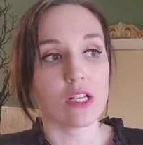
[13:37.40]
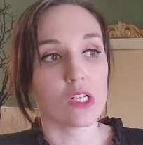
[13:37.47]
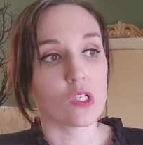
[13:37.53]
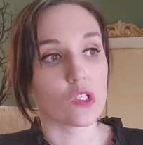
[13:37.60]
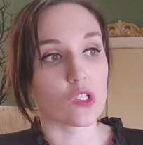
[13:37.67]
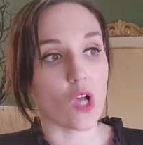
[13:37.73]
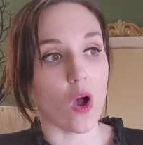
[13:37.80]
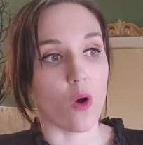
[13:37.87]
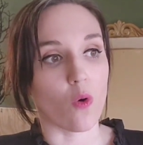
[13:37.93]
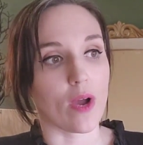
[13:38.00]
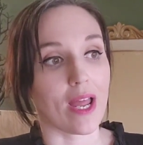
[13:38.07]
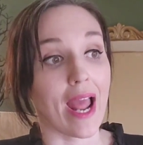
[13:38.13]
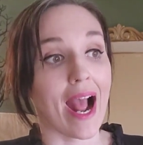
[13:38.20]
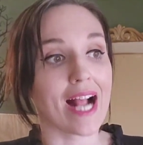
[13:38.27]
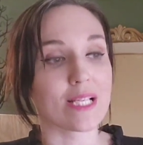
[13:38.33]
So
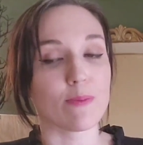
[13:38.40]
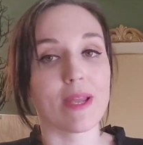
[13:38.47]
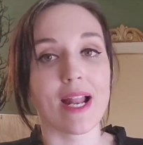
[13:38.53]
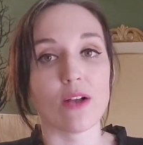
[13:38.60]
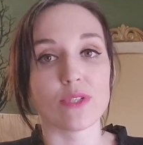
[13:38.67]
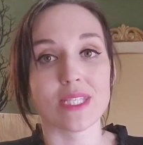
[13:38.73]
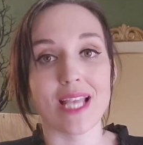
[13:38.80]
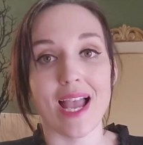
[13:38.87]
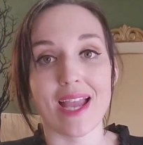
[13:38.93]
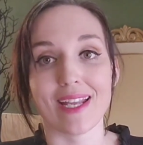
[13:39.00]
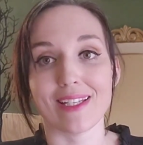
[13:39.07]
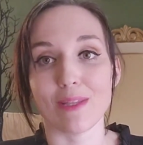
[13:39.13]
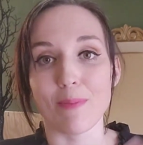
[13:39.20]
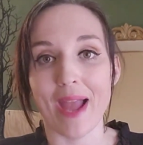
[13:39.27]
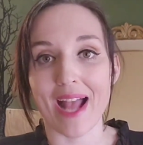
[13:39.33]
it has been outside
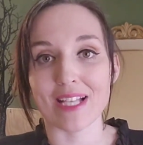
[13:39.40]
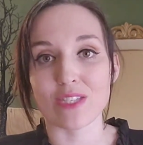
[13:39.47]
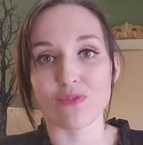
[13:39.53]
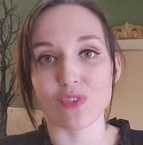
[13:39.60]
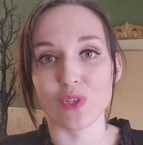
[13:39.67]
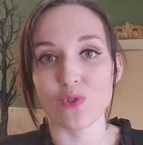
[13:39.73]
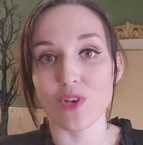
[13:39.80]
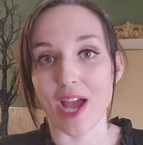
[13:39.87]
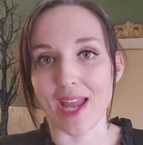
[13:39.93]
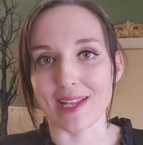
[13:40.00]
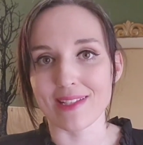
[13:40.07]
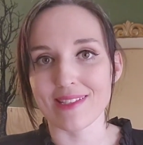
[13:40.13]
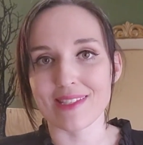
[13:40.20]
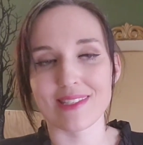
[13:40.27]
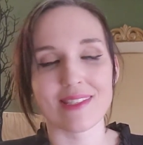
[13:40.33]
the past few
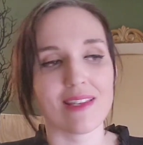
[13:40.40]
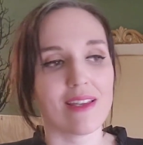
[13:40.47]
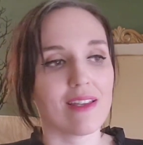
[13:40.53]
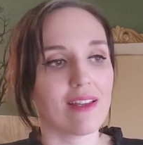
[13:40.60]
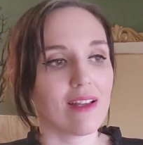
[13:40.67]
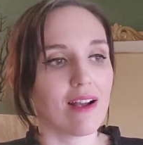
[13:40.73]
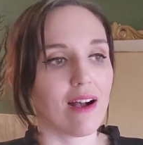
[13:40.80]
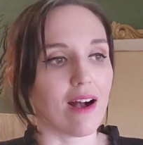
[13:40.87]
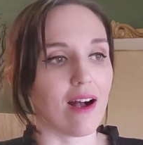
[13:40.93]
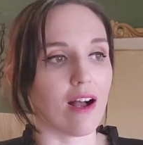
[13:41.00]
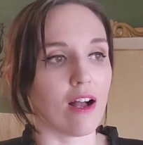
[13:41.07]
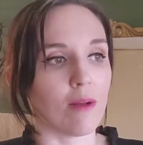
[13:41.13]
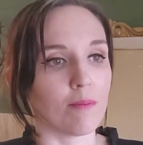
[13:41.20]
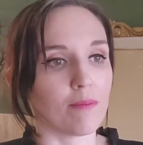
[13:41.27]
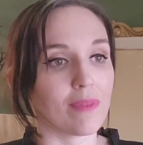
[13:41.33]
nights,
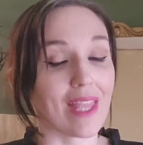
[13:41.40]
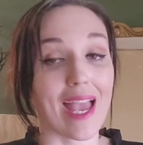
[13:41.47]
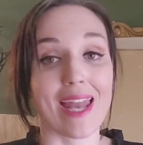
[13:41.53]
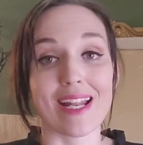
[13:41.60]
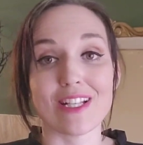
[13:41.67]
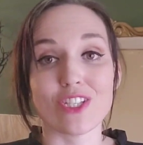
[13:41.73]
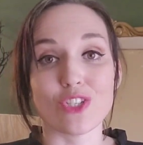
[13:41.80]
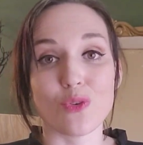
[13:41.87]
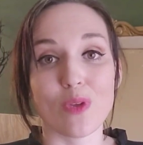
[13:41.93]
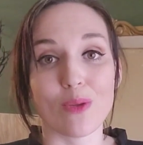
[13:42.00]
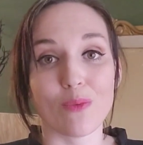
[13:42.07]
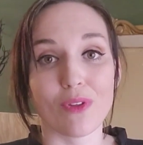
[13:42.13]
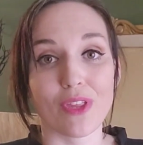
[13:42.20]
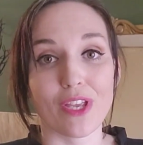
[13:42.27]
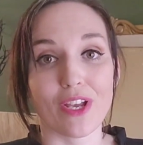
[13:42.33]
and it's doing
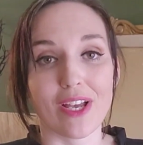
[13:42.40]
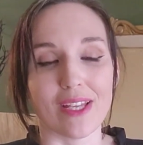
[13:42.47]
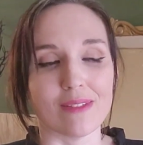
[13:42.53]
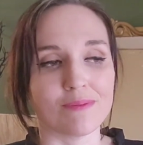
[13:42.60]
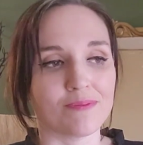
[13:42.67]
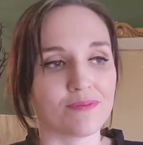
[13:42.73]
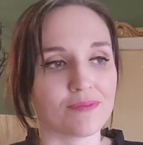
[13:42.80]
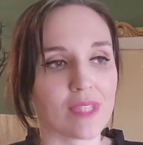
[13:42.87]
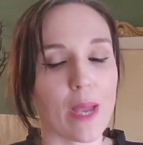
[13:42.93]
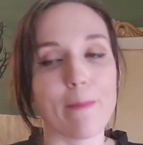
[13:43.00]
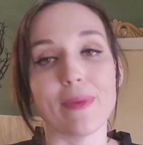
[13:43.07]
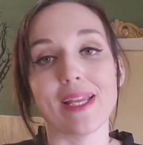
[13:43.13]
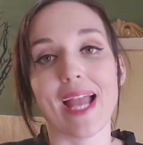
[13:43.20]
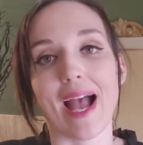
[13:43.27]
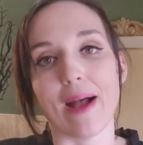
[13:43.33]
really good.
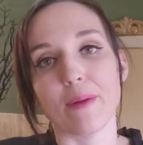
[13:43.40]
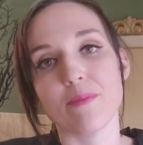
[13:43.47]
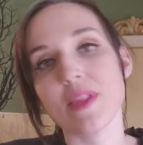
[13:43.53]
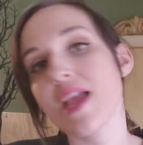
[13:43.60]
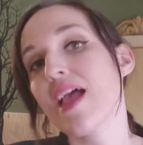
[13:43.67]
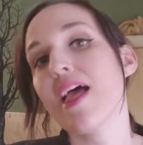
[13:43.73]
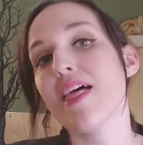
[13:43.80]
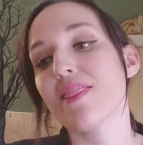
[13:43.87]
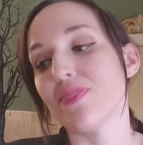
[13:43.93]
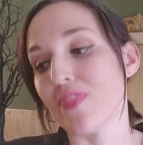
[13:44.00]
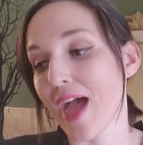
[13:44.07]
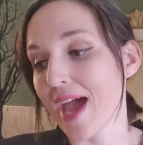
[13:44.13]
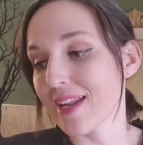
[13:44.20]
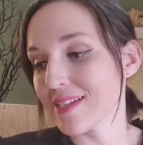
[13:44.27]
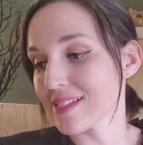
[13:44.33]
But yeah,
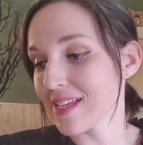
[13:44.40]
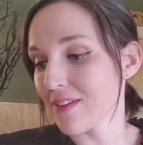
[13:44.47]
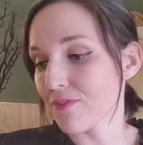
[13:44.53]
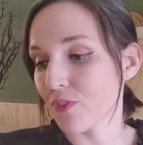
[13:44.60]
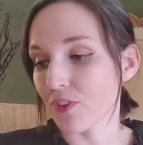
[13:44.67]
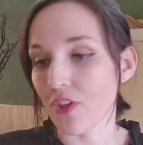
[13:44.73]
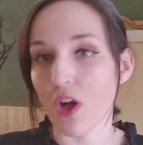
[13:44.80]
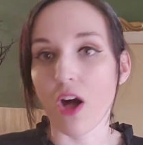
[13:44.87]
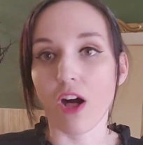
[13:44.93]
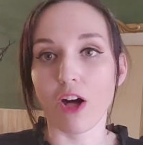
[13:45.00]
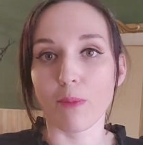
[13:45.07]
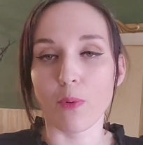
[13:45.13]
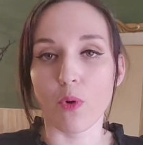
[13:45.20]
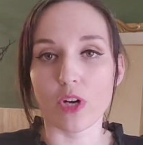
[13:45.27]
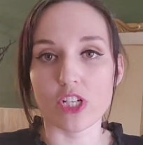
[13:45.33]
that is it for the haul
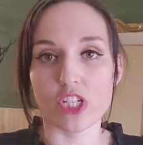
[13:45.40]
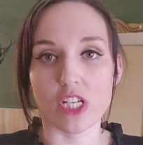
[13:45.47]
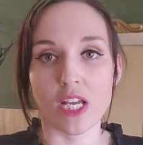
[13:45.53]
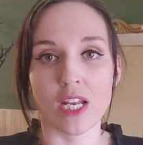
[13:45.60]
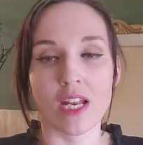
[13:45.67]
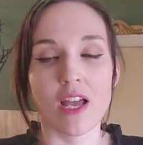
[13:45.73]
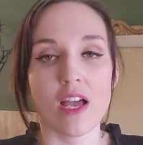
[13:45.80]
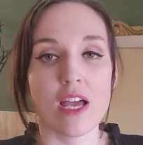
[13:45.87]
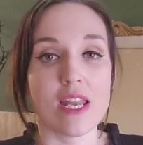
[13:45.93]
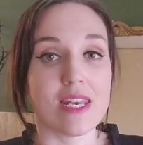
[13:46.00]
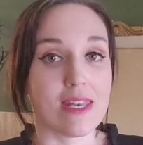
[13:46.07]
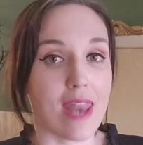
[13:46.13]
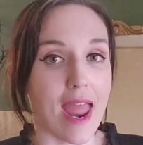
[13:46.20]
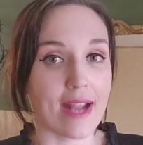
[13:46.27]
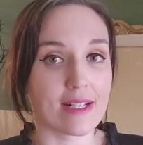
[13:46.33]
portion.
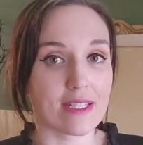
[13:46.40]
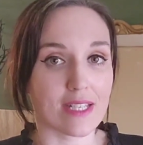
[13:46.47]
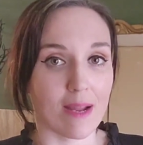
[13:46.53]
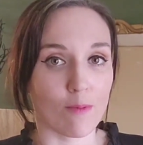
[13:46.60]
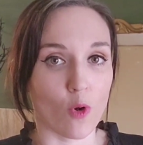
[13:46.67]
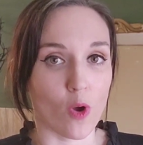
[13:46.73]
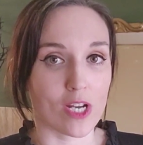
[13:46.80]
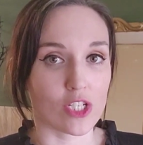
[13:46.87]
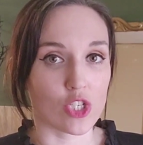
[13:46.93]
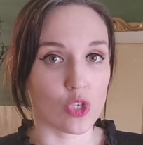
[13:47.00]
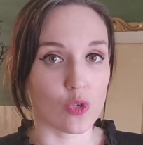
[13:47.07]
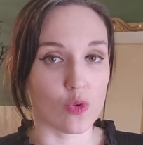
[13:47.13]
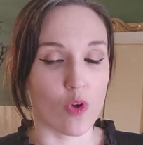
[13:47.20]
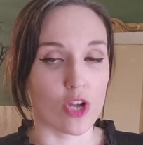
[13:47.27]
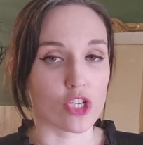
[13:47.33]
Next, I'm going
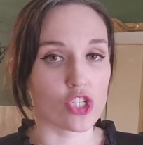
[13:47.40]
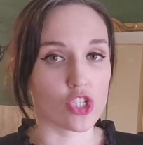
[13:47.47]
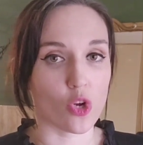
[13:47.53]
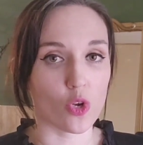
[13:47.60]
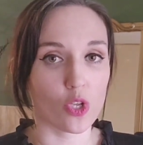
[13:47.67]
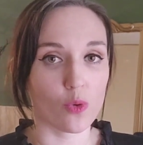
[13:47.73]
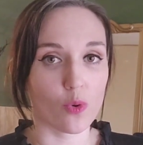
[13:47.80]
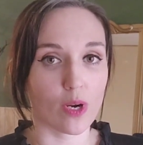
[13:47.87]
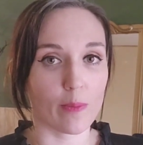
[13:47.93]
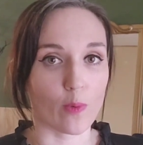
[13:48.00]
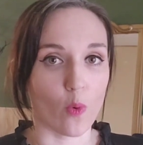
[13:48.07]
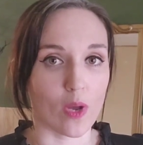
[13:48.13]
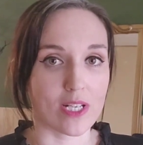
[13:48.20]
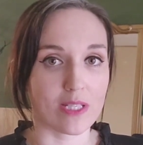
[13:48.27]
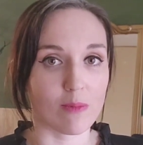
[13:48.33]
to show you where I'm
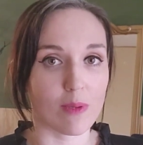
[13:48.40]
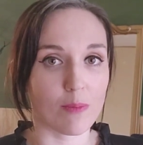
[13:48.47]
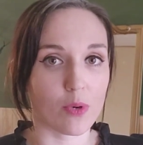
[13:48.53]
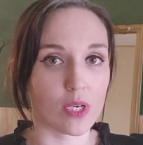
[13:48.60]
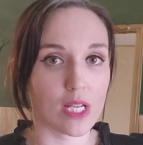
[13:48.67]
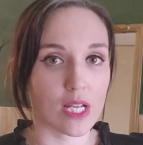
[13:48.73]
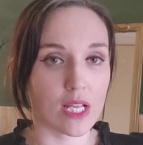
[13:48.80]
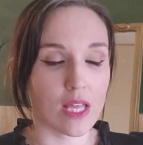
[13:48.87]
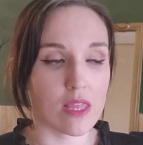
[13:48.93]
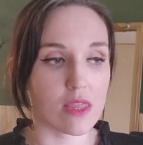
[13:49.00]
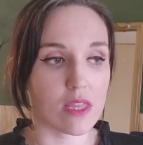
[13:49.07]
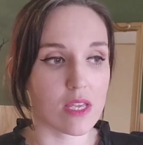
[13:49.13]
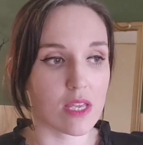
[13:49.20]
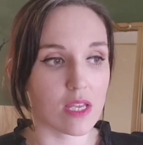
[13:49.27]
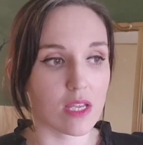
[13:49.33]
going to be putting
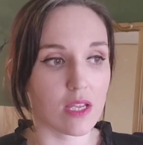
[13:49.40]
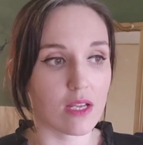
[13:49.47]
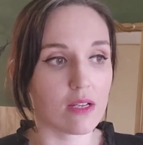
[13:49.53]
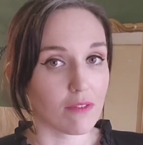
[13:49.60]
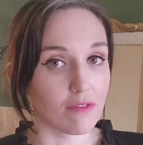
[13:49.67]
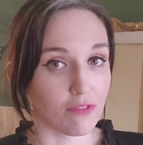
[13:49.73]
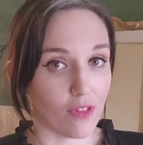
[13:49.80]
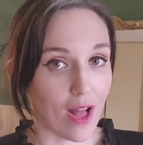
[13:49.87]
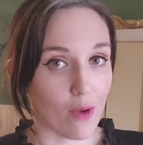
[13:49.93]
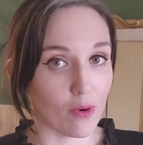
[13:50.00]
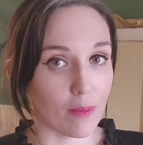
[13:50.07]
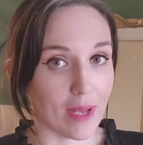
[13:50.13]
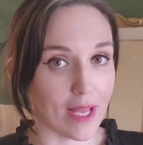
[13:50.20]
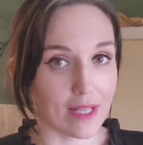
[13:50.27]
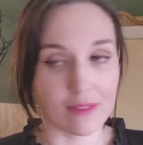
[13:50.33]
the flower
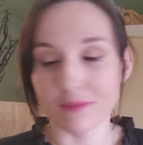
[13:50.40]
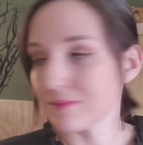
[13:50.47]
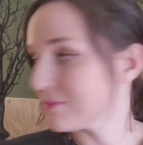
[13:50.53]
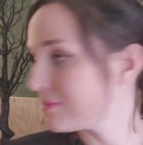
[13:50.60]
bed.